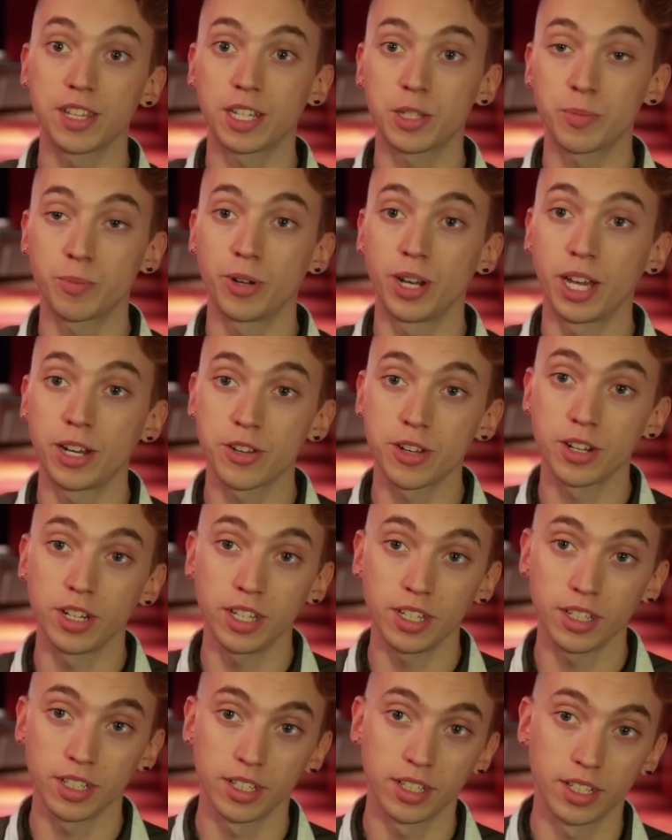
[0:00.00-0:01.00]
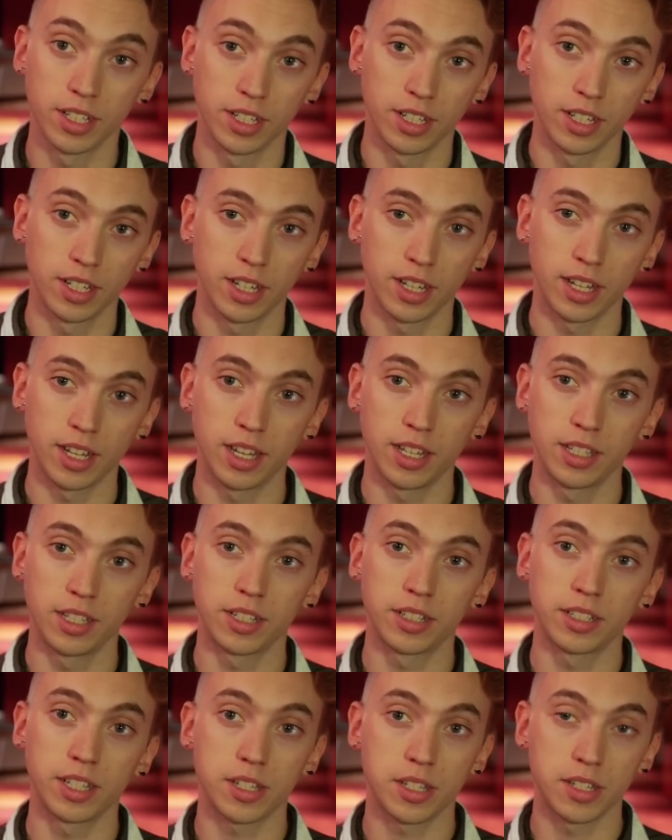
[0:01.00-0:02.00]
exponentially, and
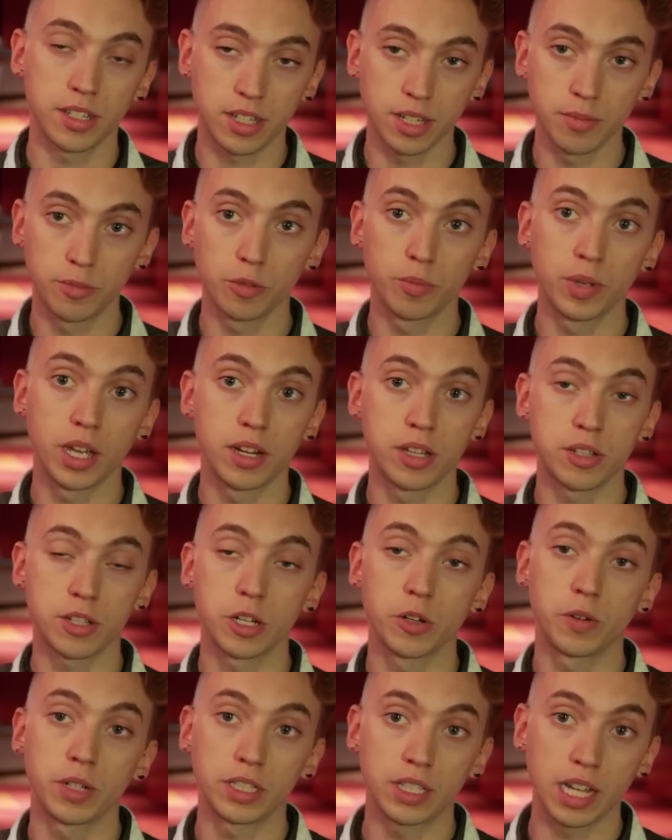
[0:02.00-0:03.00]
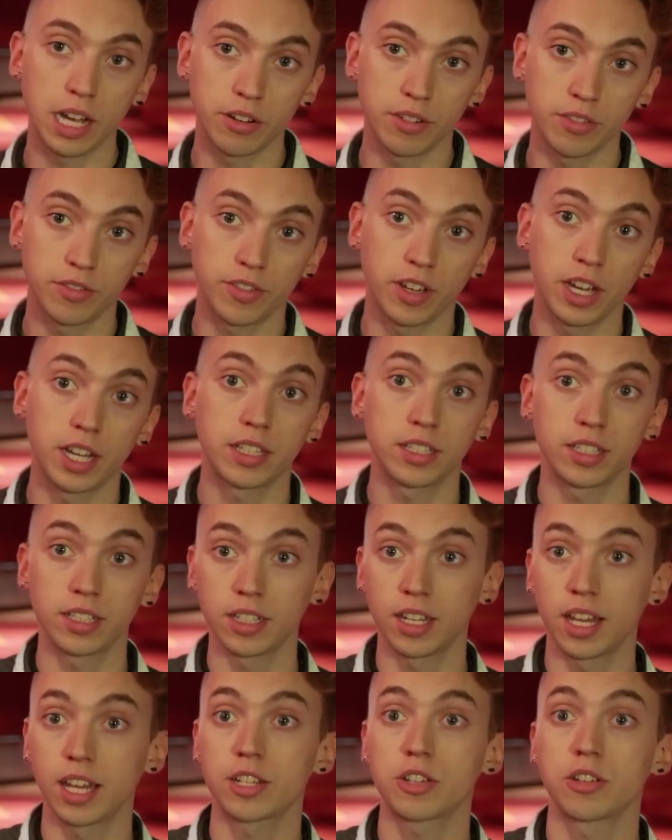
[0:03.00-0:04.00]
there doesn't seem to be any slowing down. In fact,
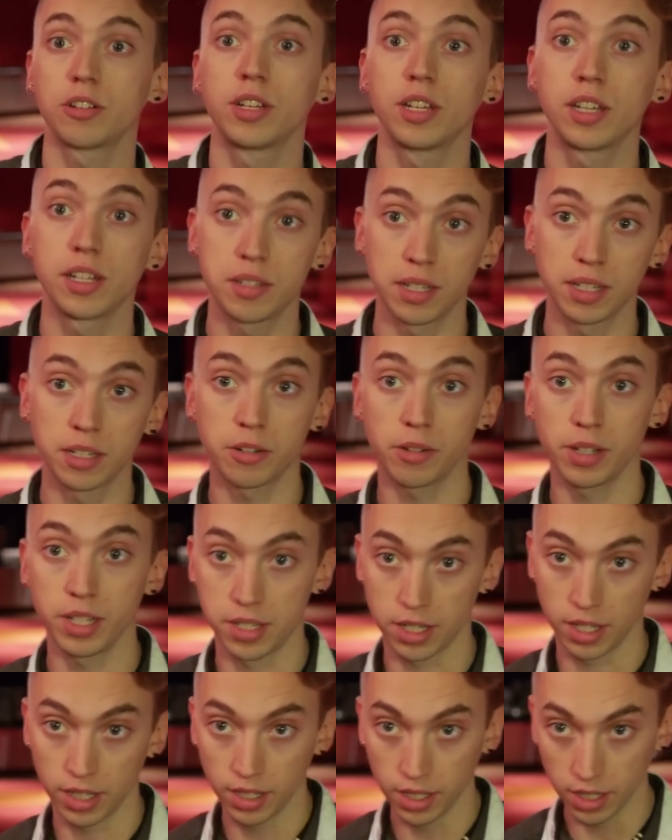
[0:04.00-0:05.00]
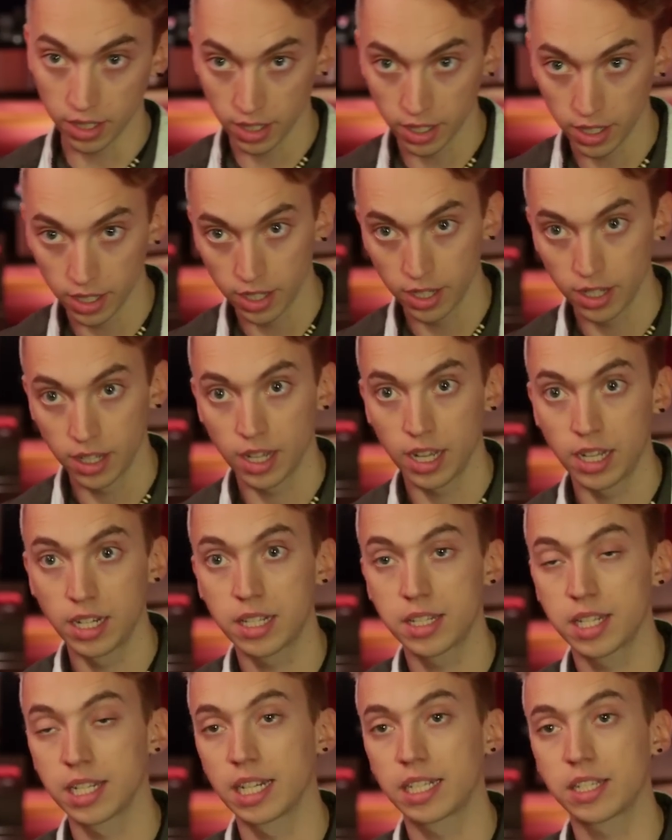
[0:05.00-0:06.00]
it actually is increasing. And
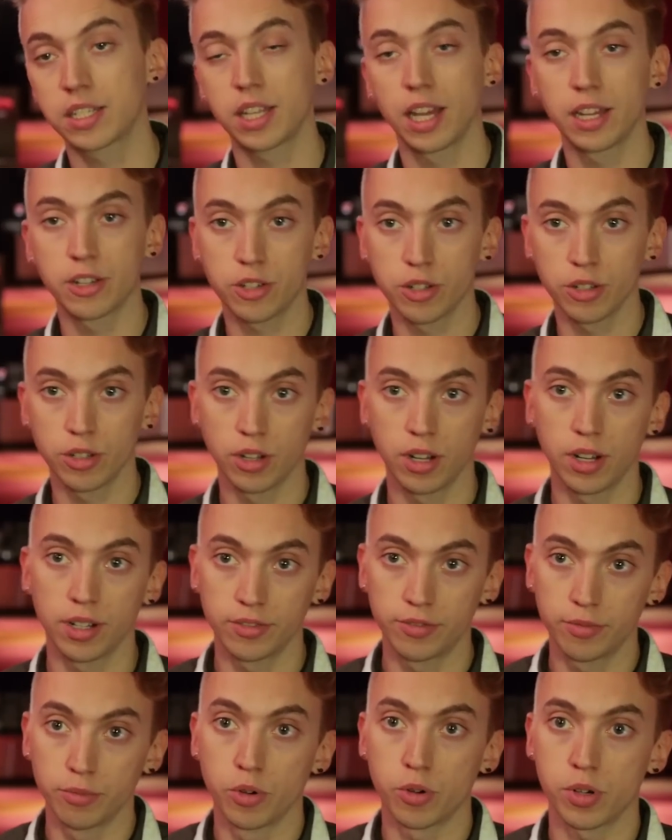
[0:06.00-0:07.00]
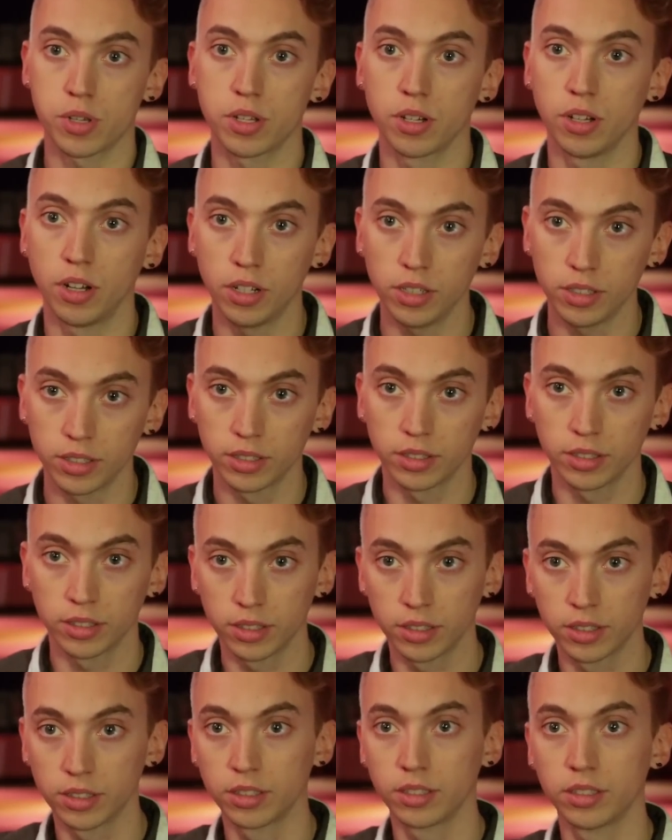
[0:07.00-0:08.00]
it's an extension of Moore's law,
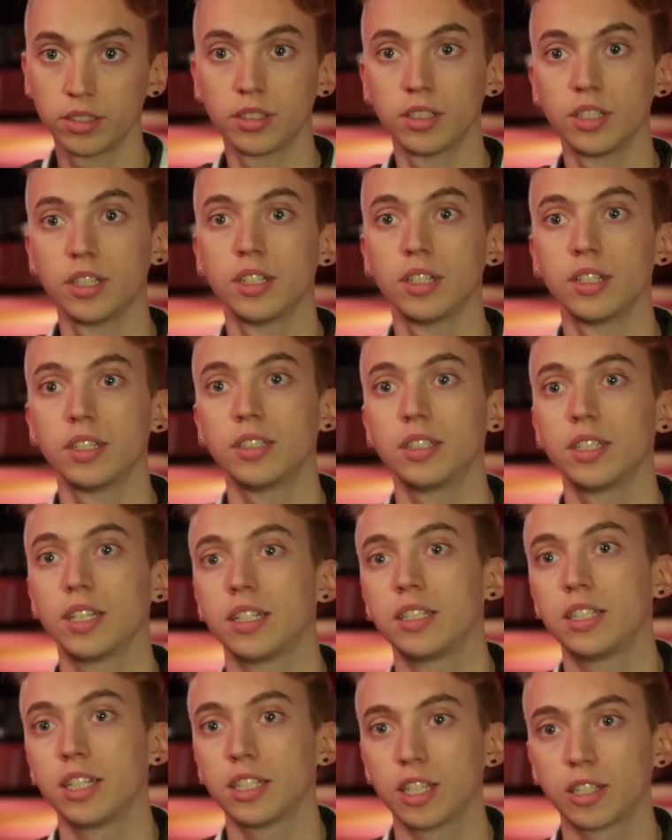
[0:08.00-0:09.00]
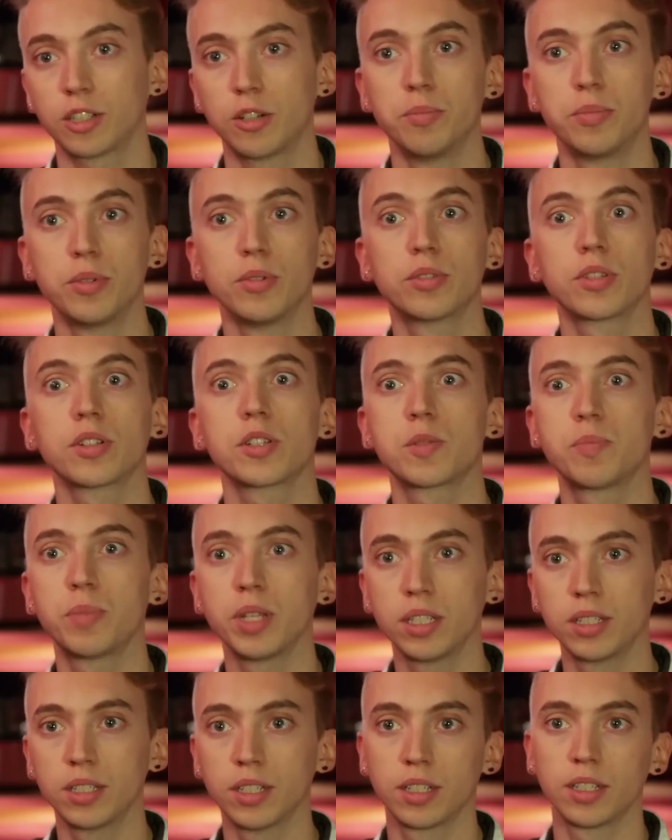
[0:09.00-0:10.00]
the idea that computer
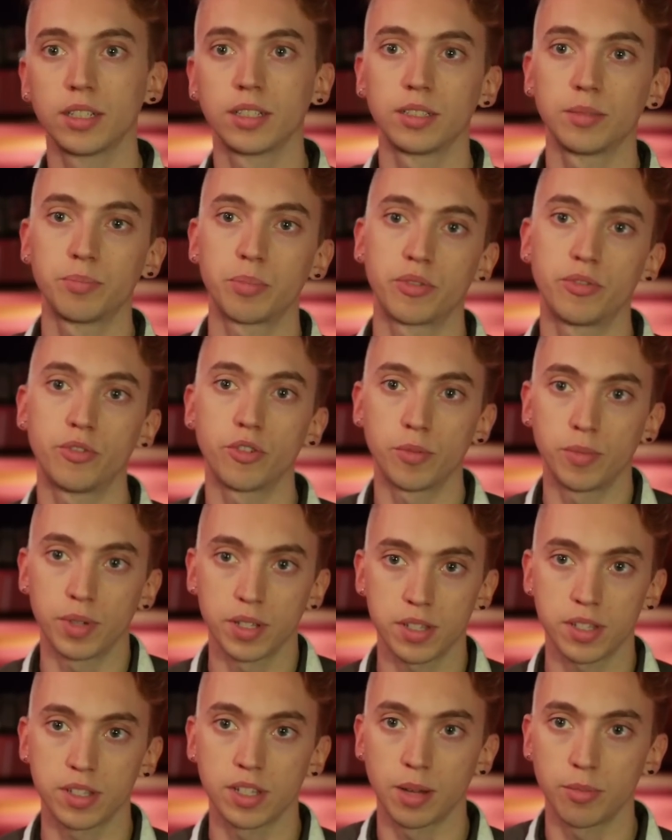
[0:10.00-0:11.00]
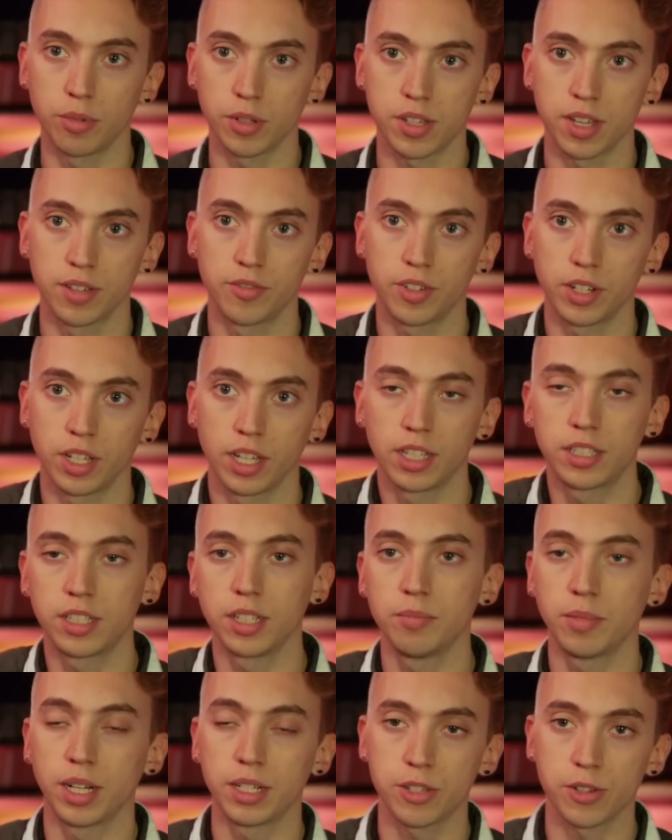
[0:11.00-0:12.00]
speed and performance doubles every
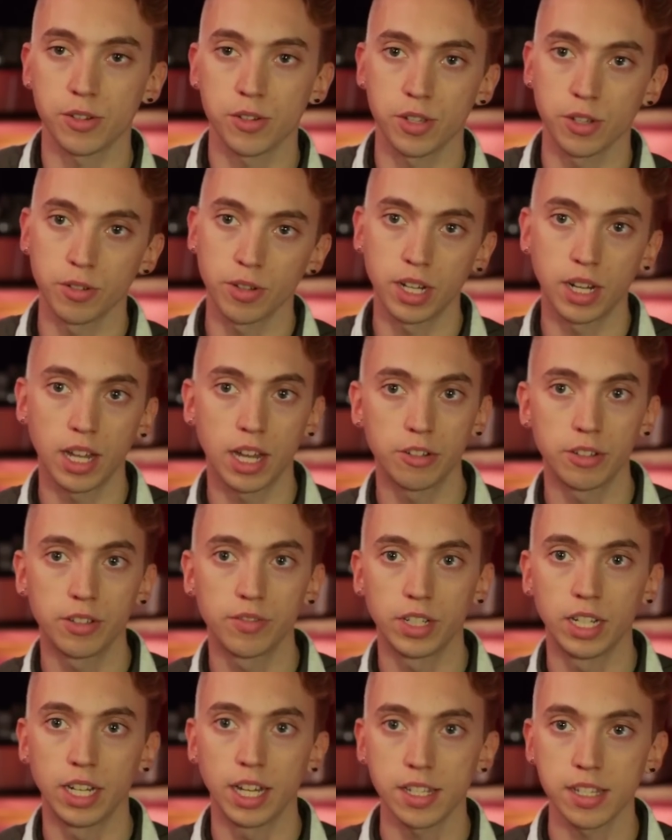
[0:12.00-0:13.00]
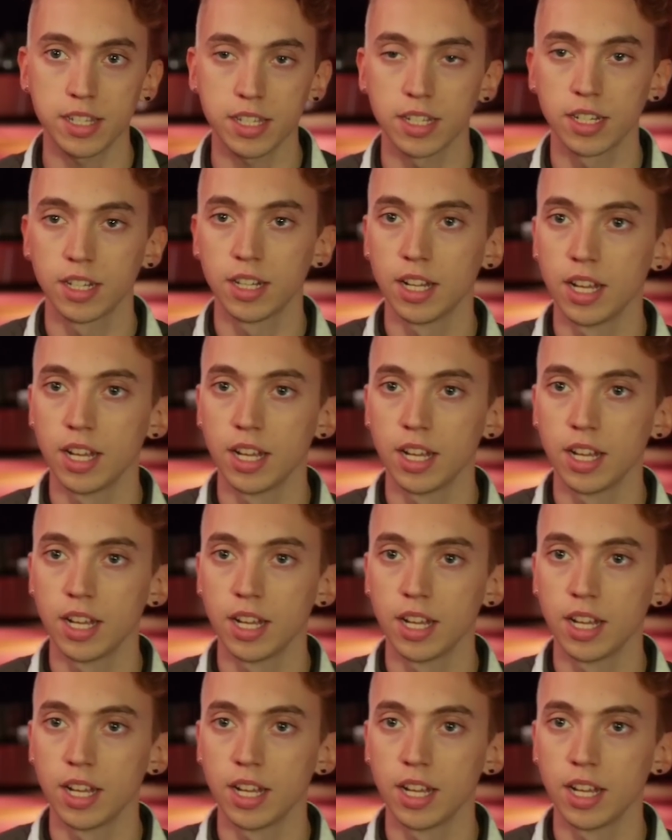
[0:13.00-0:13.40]
18 months or so, and now even less.